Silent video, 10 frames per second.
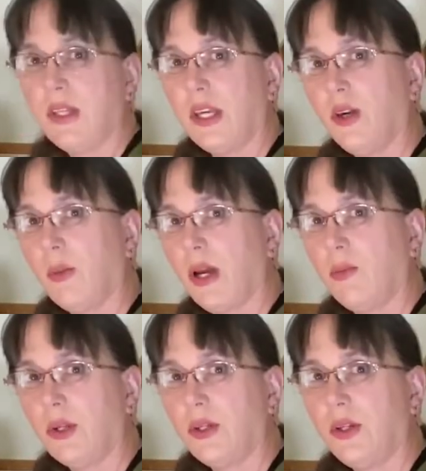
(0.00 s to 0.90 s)
thing you might
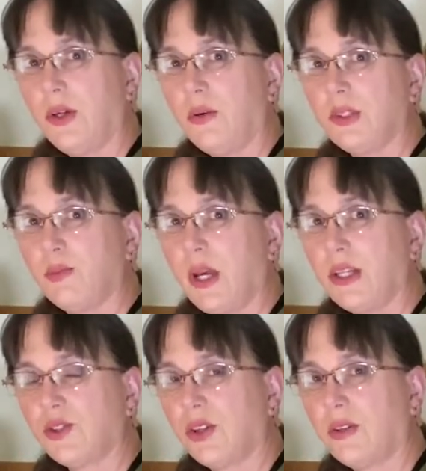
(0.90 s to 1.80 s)
want to do is make
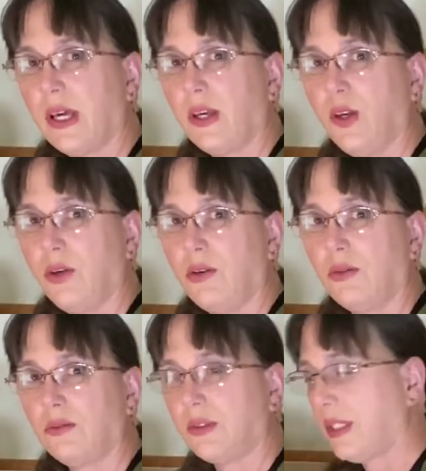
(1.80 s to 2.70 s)
sure that
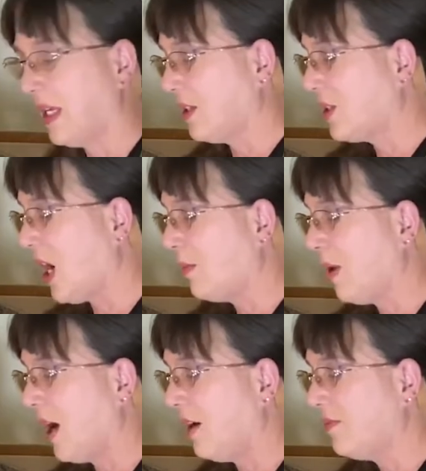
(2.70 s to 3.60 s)
you take the top
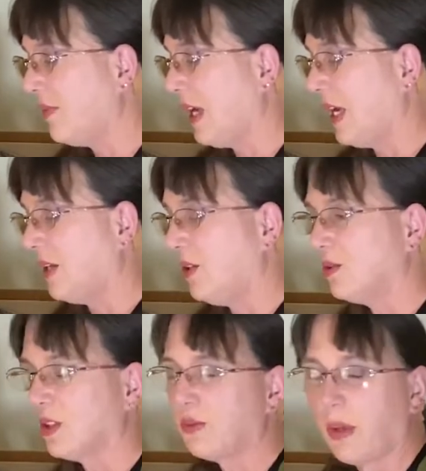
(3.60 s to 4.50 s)
off and use
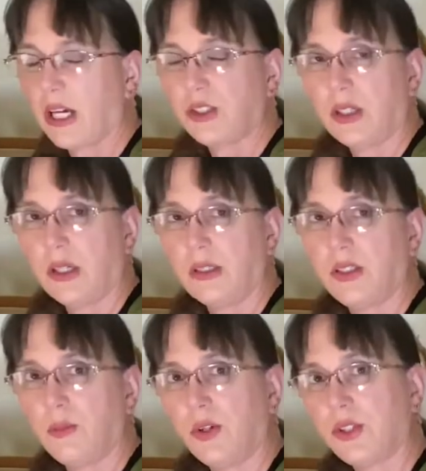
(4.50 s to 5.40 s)
a spatula
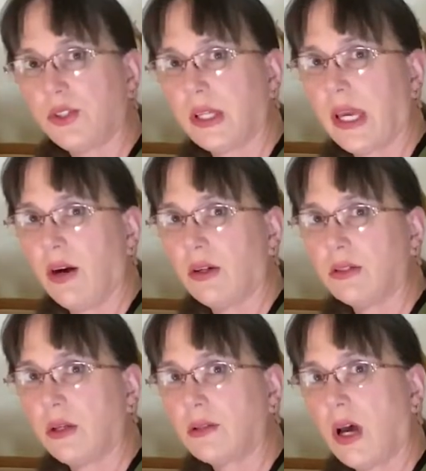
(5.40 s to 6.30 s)
to push the carrots
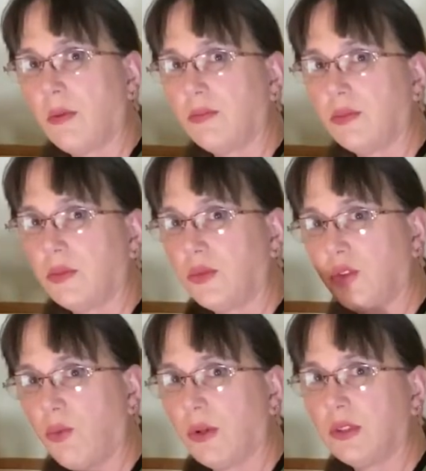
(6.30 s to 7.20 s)
on top
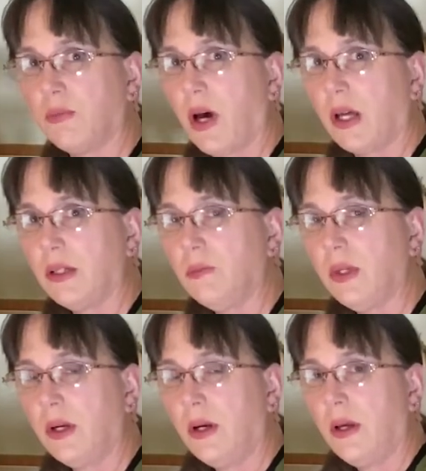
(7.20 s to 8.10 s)
towards the bottom.
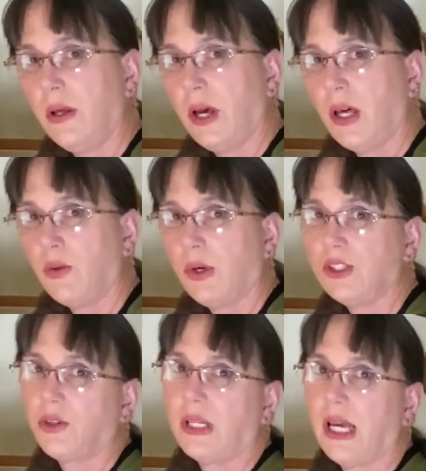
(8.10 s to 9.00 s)
Otherwise,
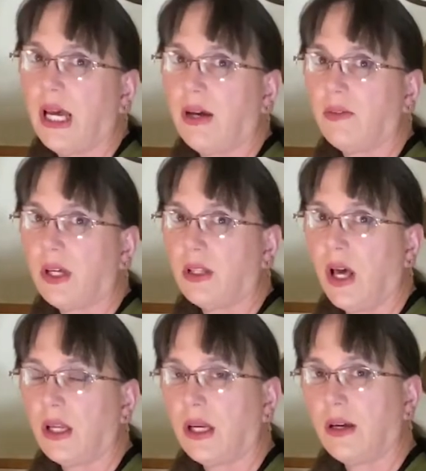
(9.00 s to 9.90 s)
you're going to have a
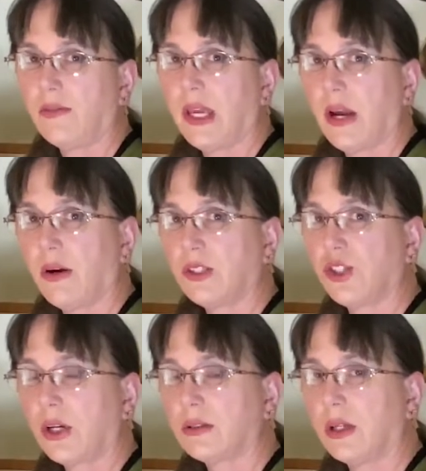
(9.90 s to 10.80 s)
lot of carrot
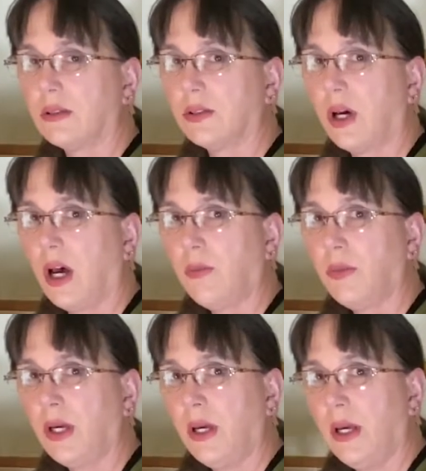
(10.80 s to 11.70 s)
chunks on
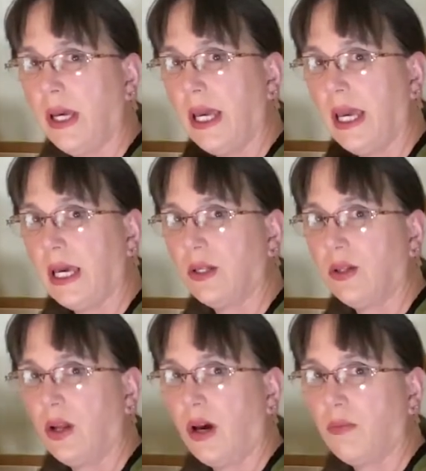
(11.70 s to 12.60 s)
top
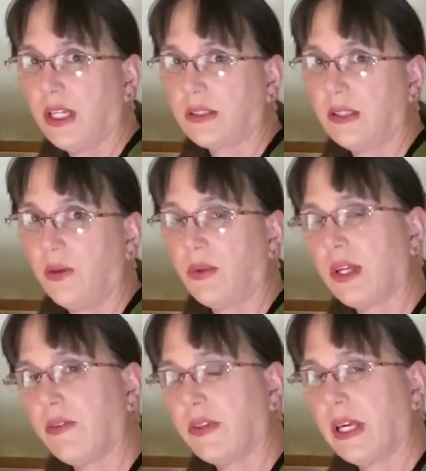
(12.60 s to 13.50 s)
and not mixed in with
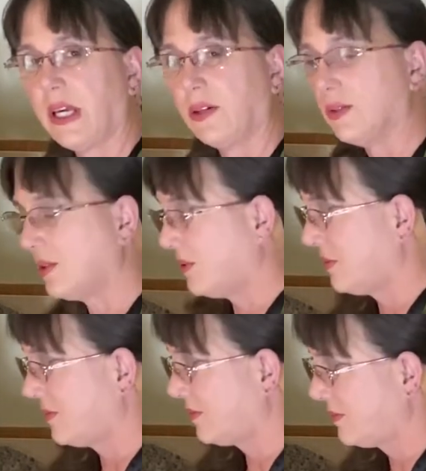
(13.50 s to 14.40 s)
everything else.
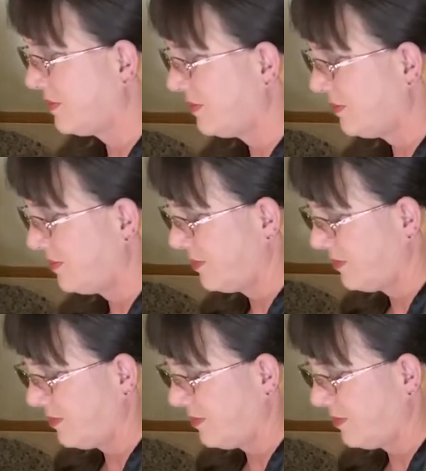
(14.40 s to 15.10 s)
It